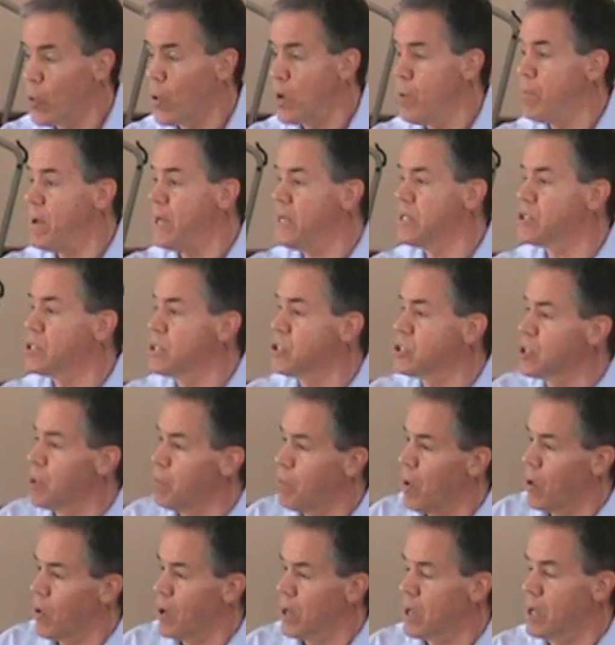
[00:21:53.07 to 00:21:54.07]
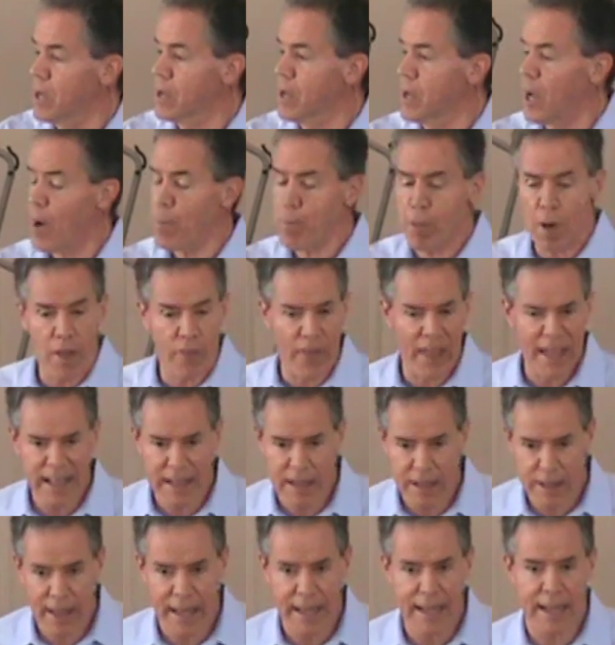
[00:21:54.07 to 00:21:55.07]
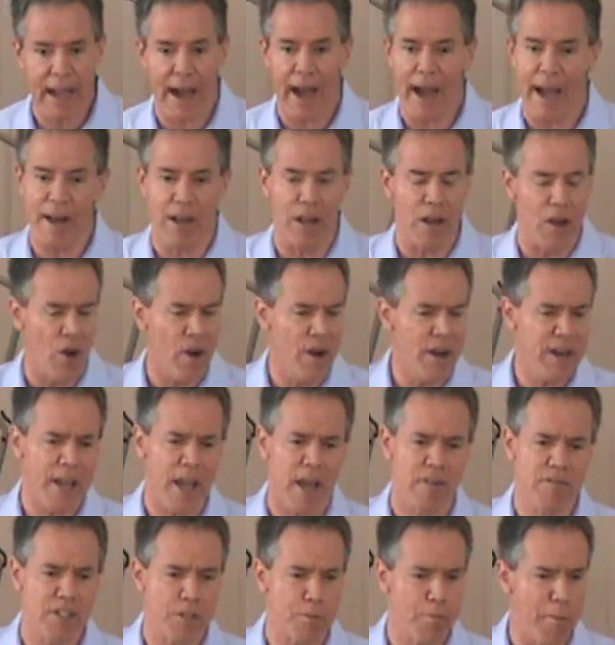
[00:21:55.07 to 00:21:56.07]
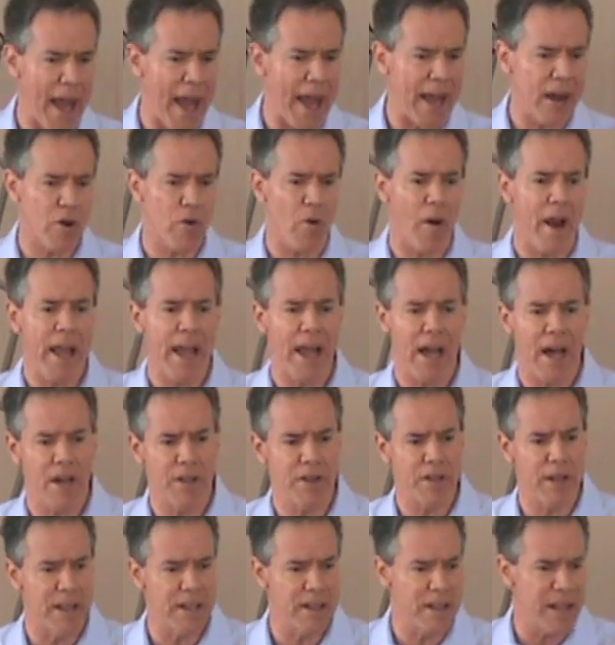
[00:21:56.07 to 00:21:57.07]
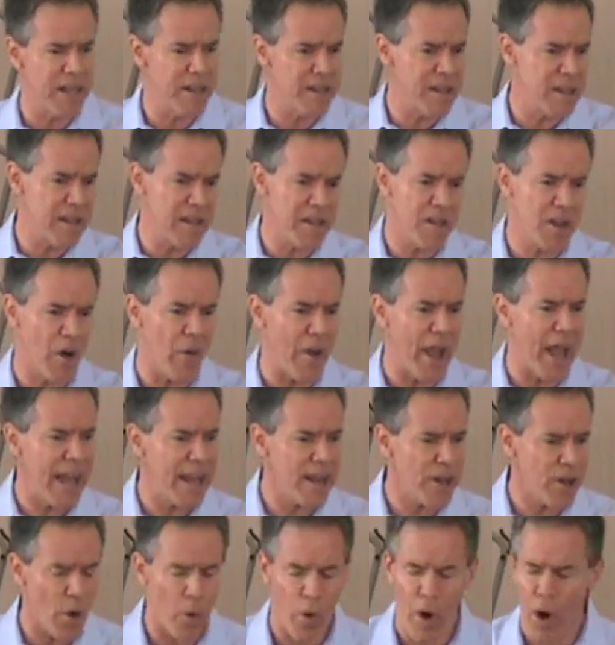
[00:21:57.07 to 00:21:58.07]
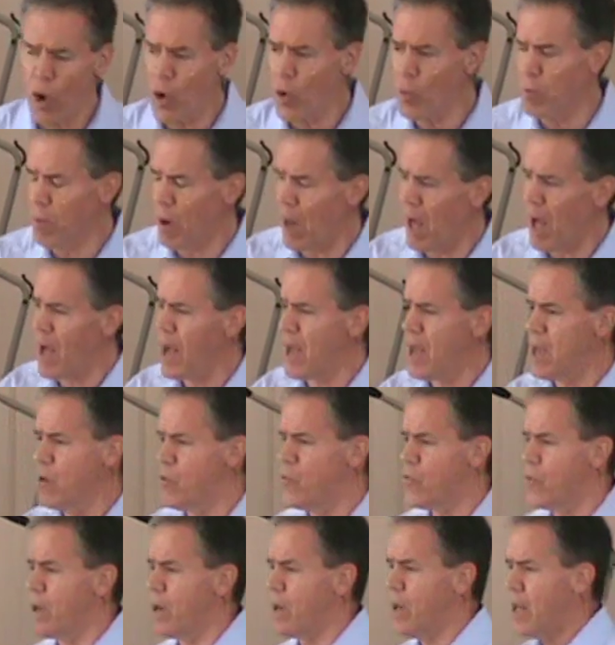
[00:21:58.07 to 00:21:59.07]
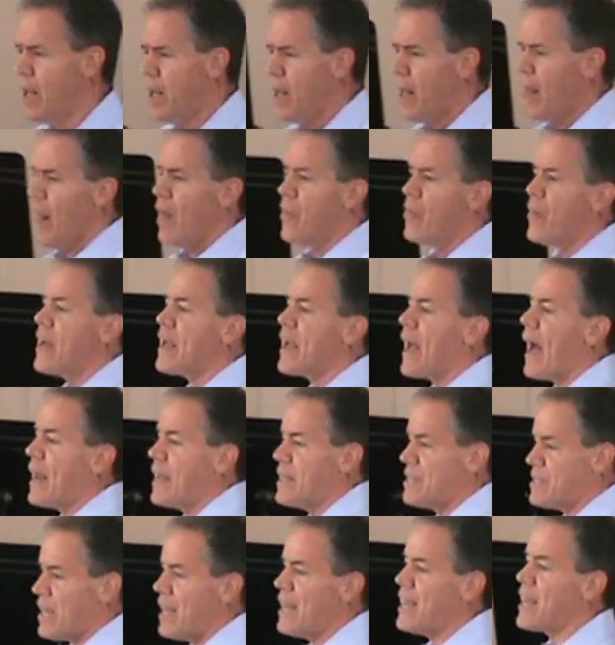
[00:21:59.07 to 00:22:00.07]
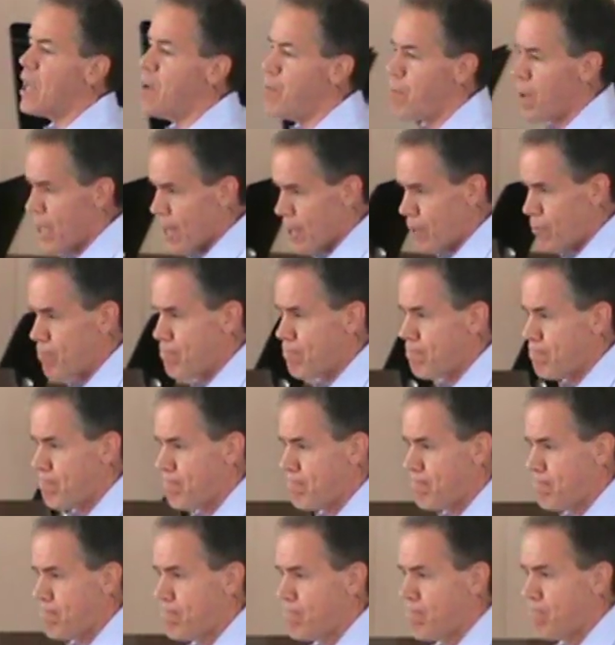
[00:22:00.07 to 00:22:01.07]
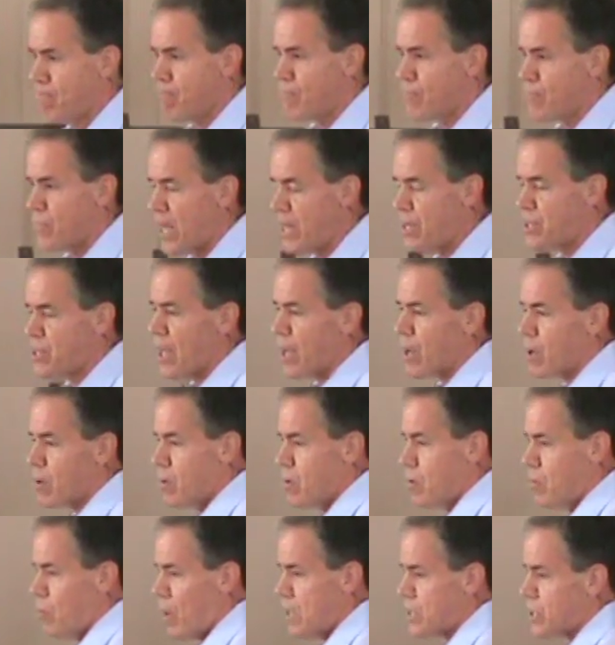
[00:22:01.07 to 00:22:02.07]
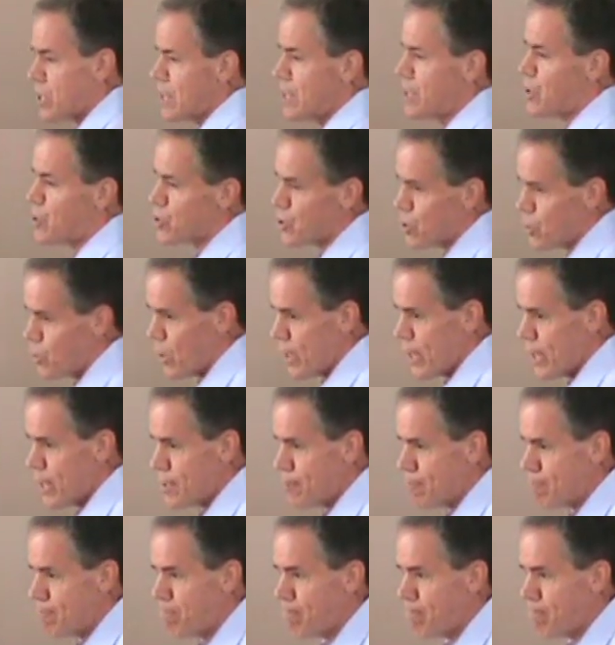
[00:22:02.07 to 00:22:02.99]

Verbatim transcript: So he meets this American couple, and they, they kind of learning of his background, and, and you know, had no home life, and they kind of take him in. They take Wesley So in.